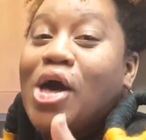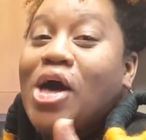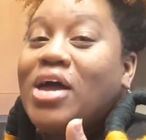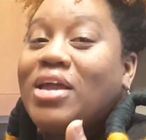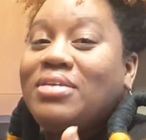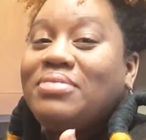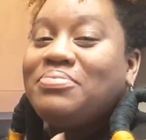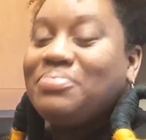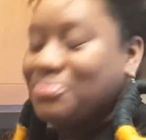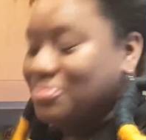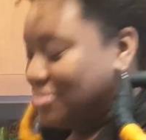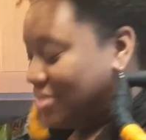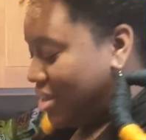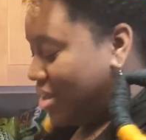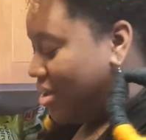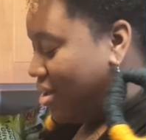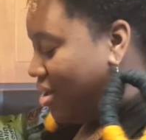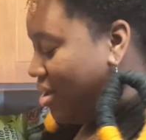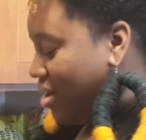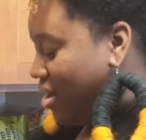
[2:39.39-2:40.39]
And
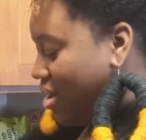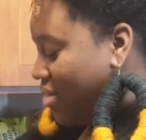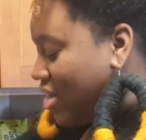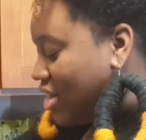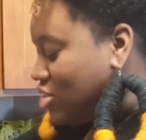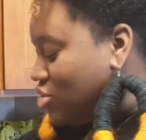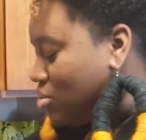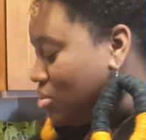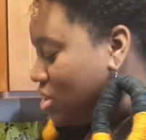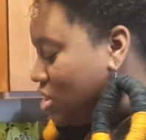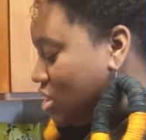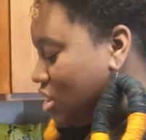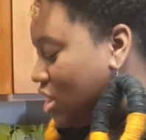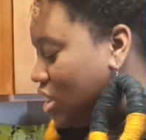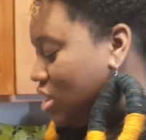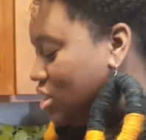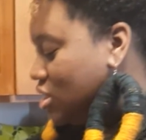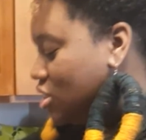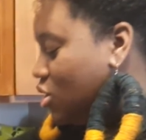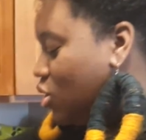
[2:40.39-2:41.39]
that's from the
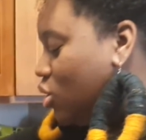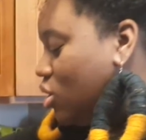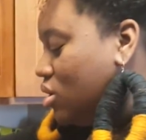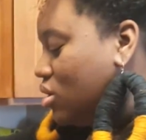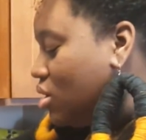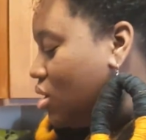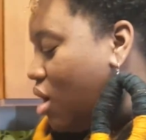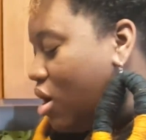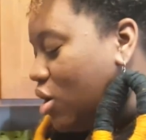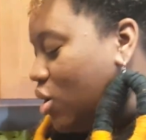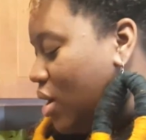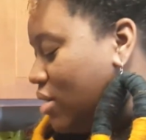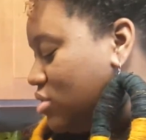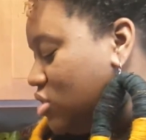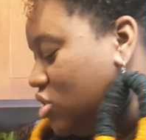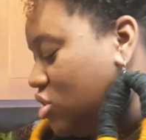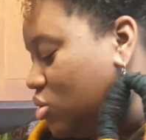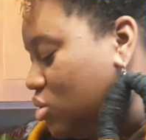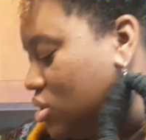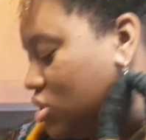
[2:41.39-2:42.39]
seeds, and all you
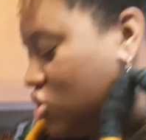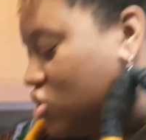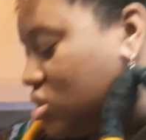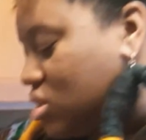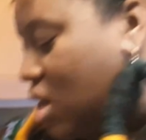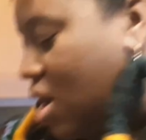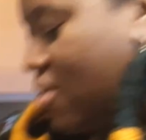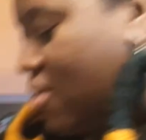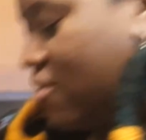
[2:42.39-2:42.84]
have to do is just